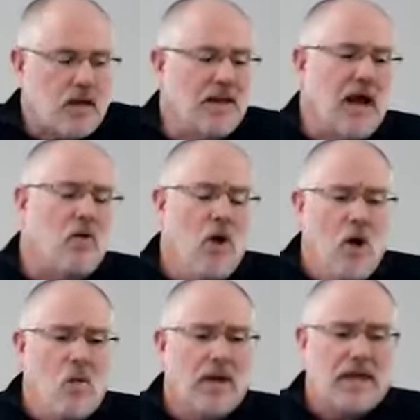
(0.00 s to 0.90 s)
Now,
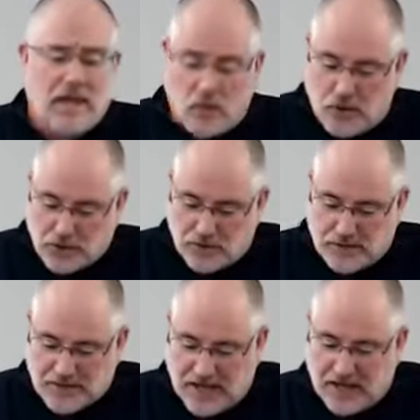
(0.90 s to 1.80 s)
when King Richard
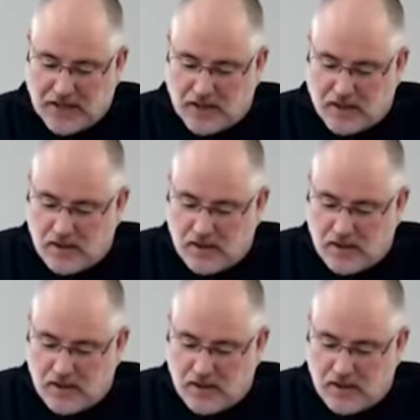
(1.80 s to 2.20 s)
II